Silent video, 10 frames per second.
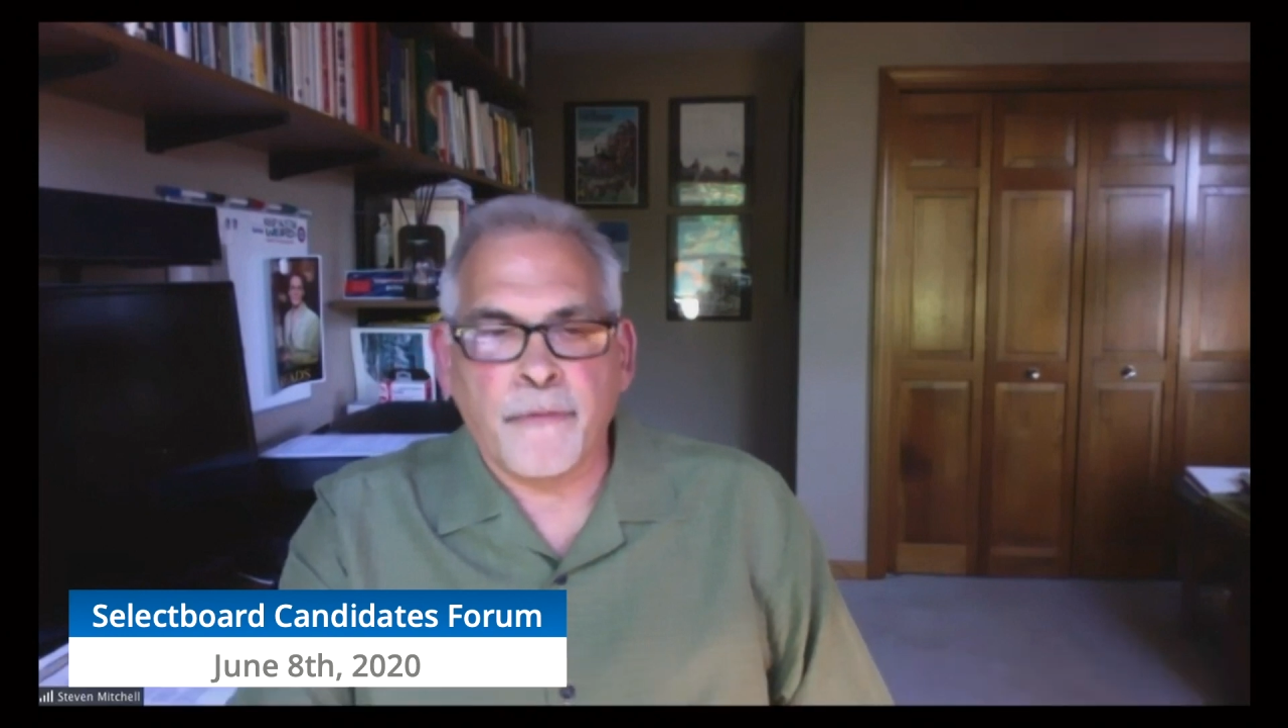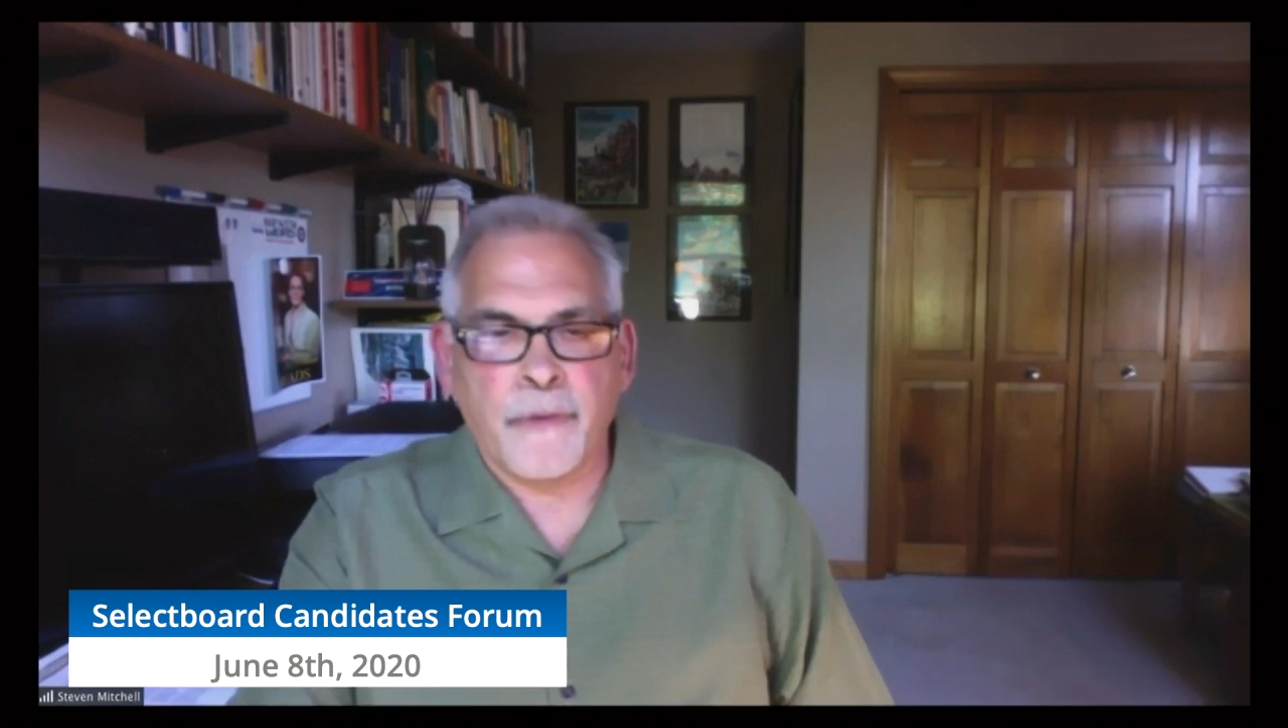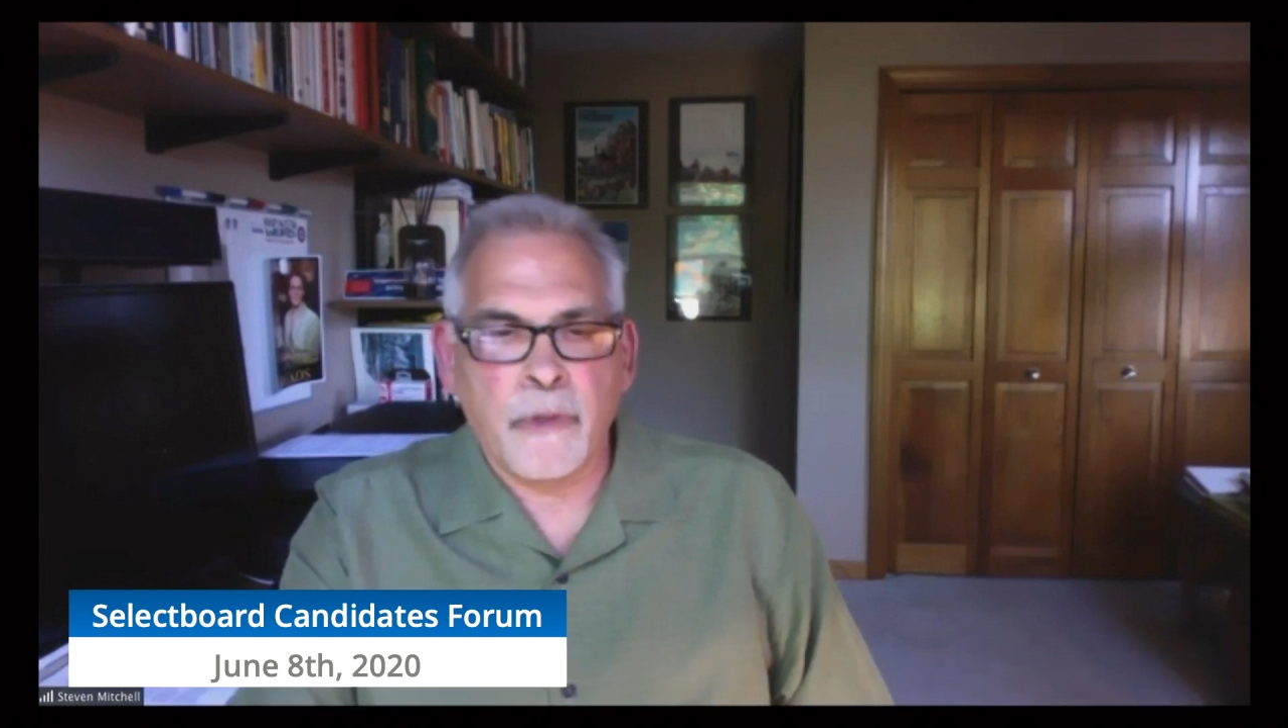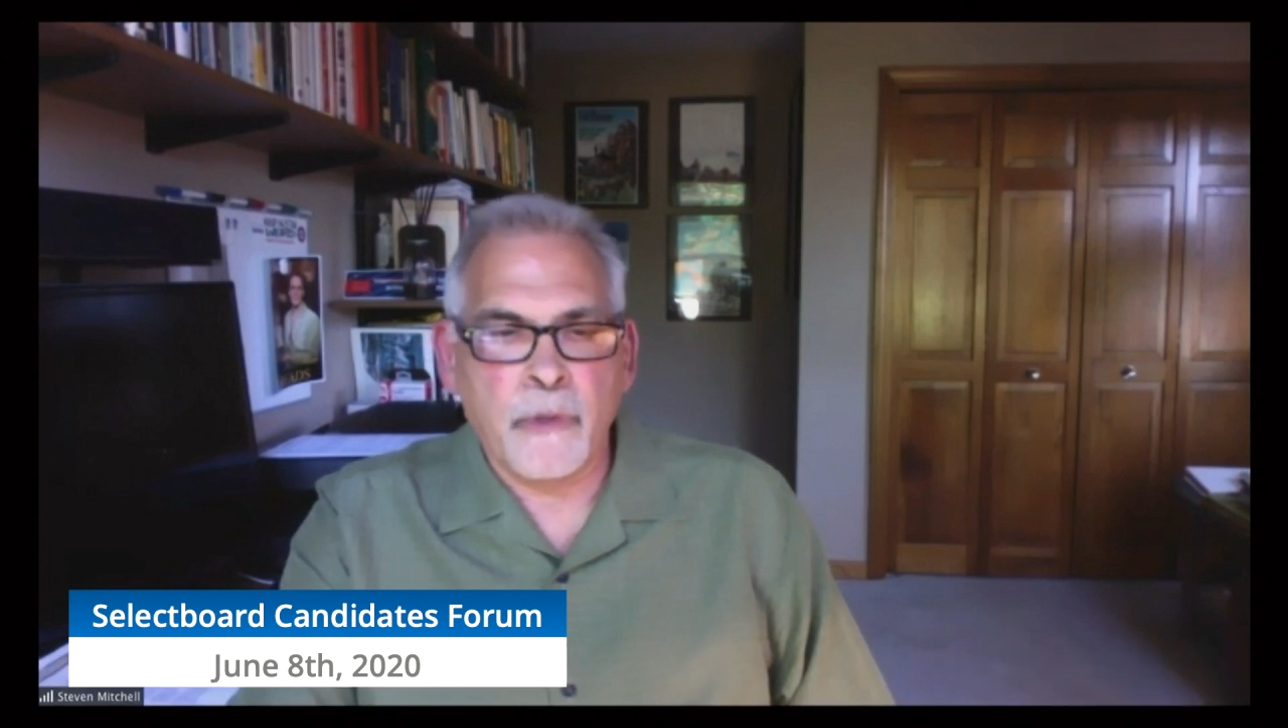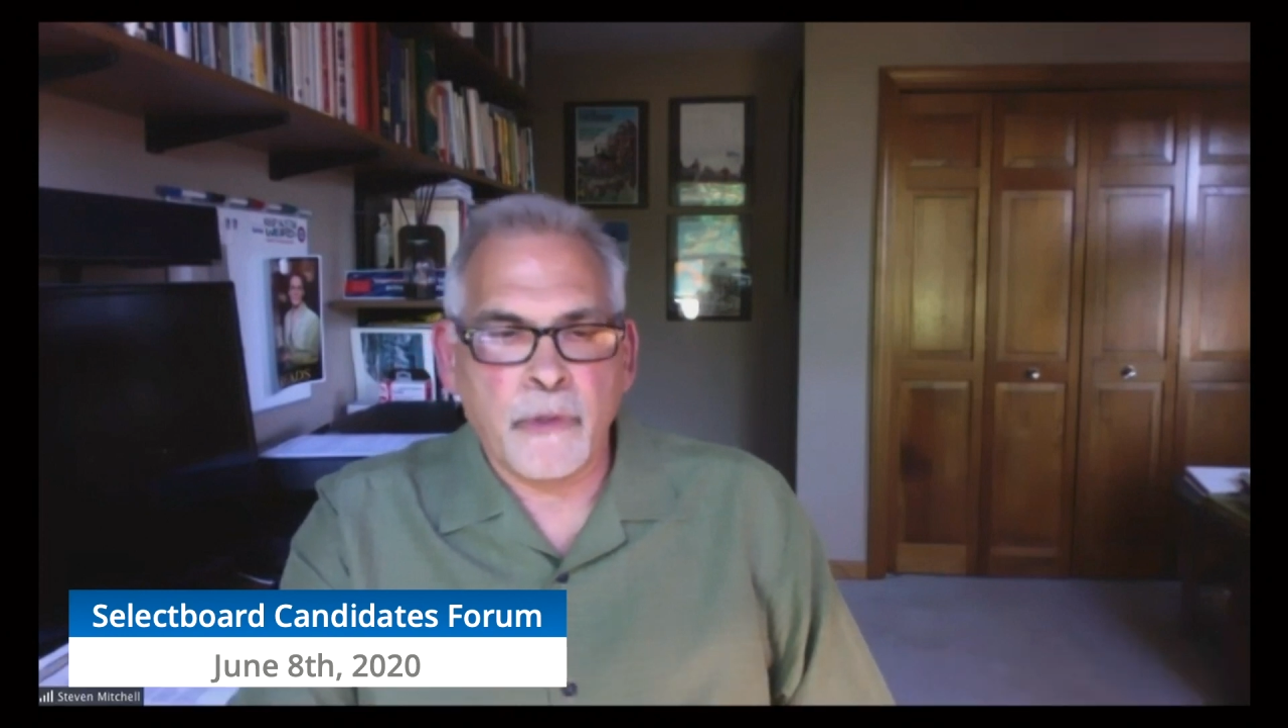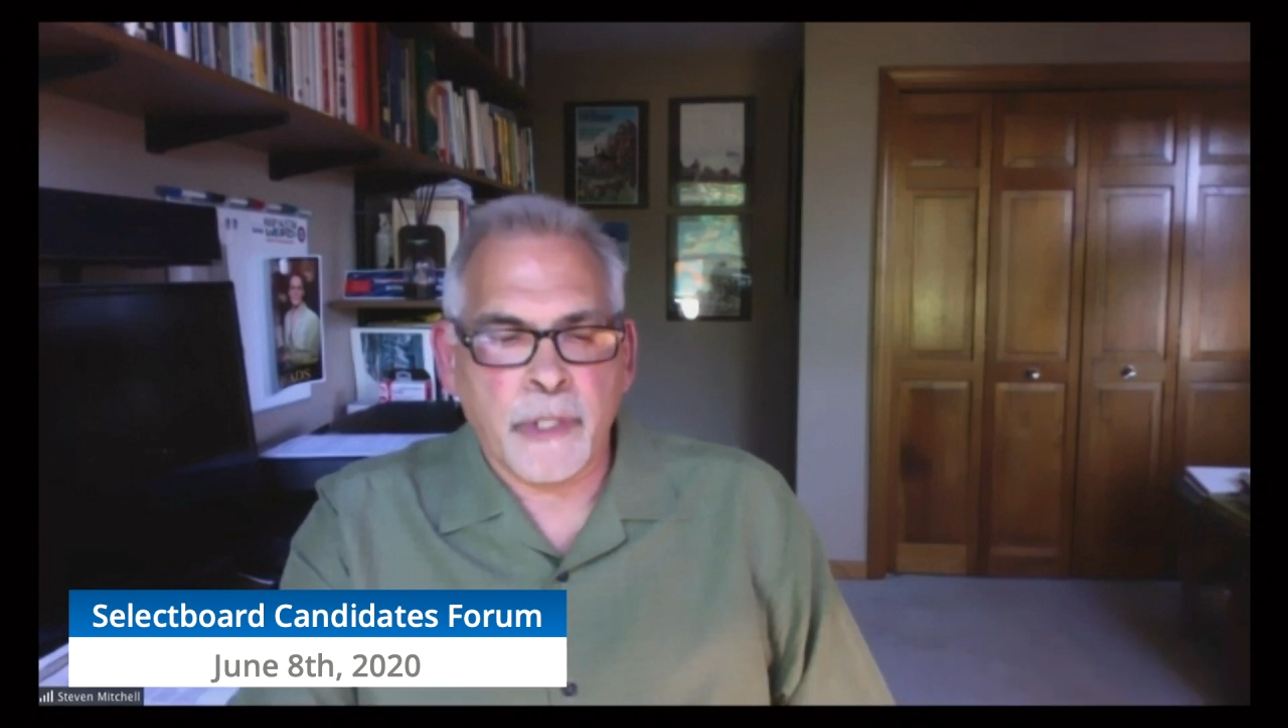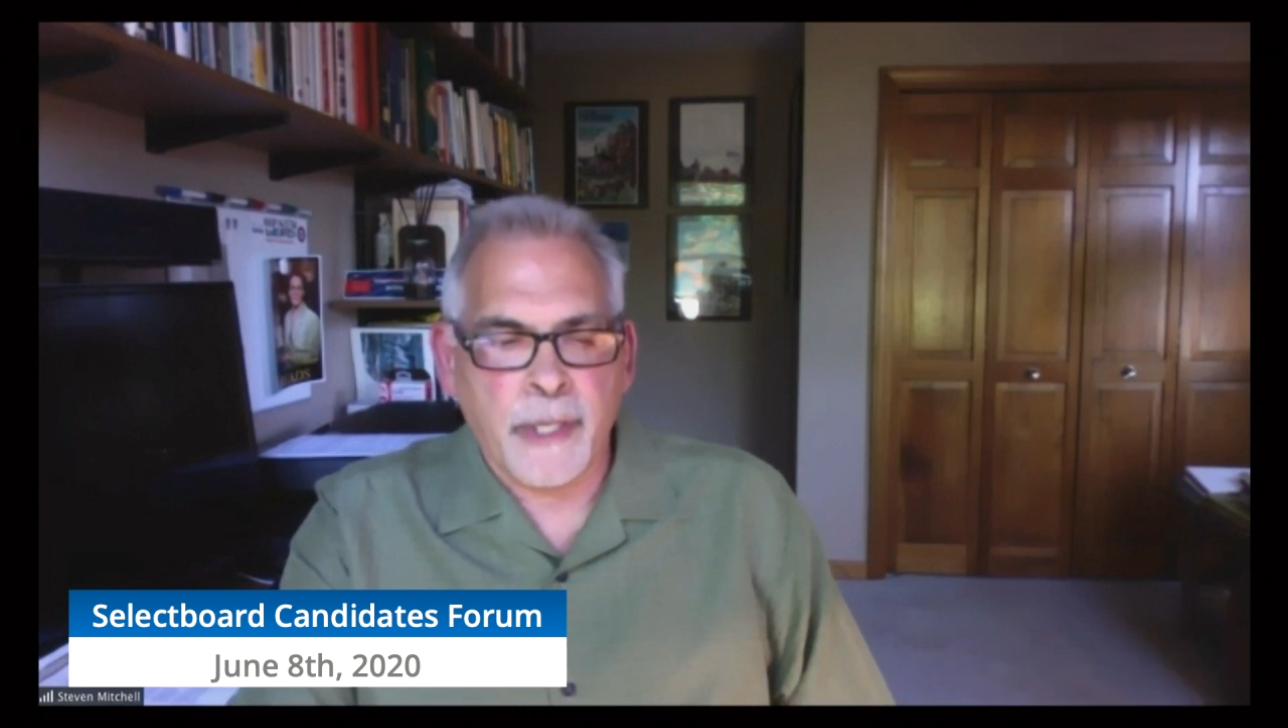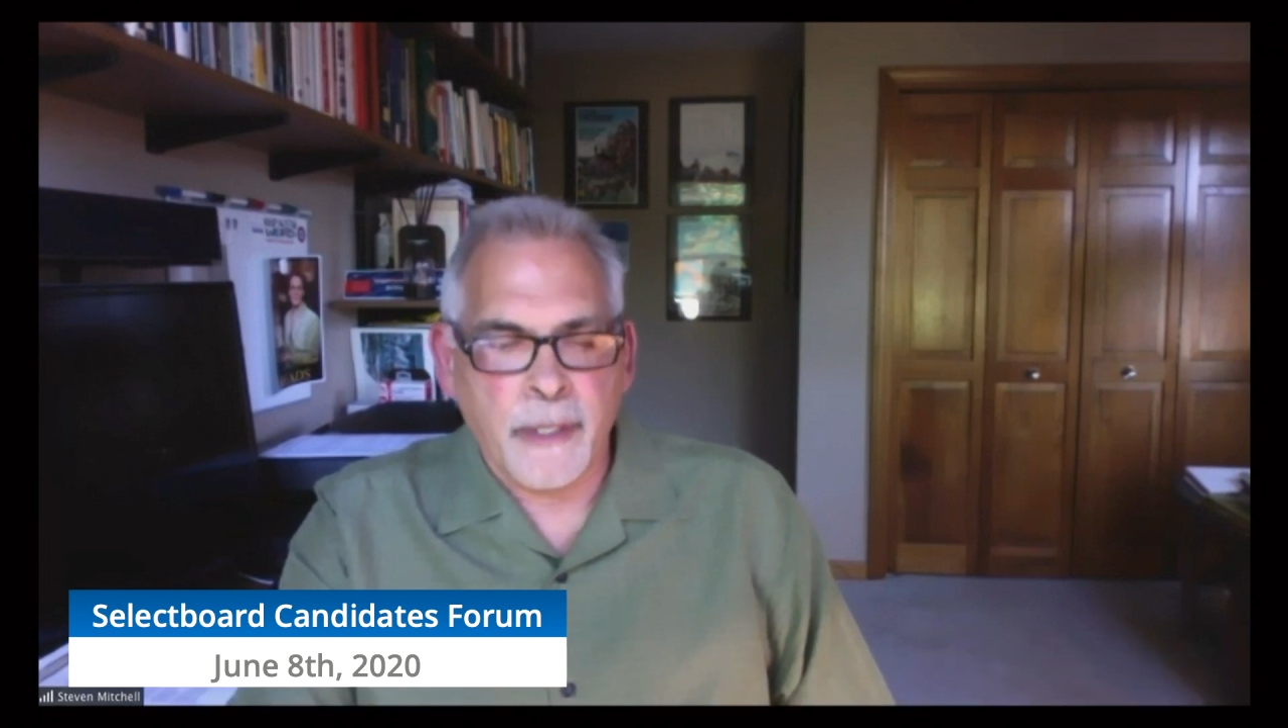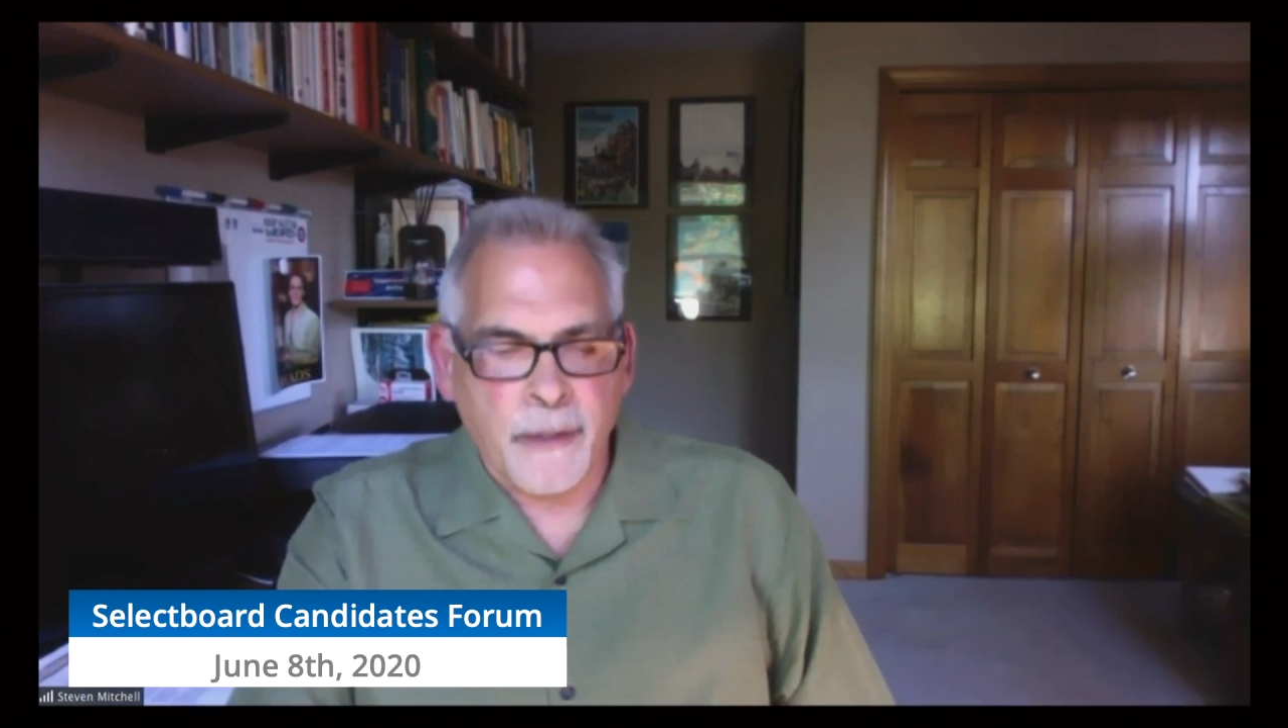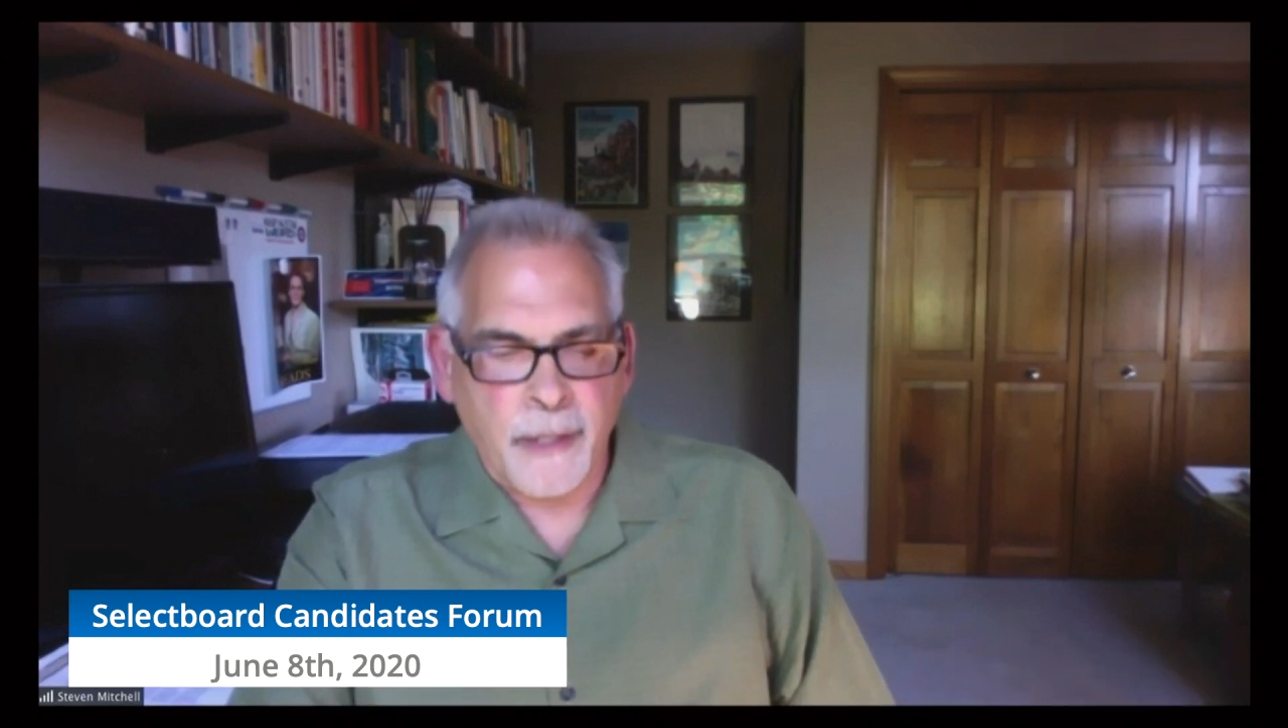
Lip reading: using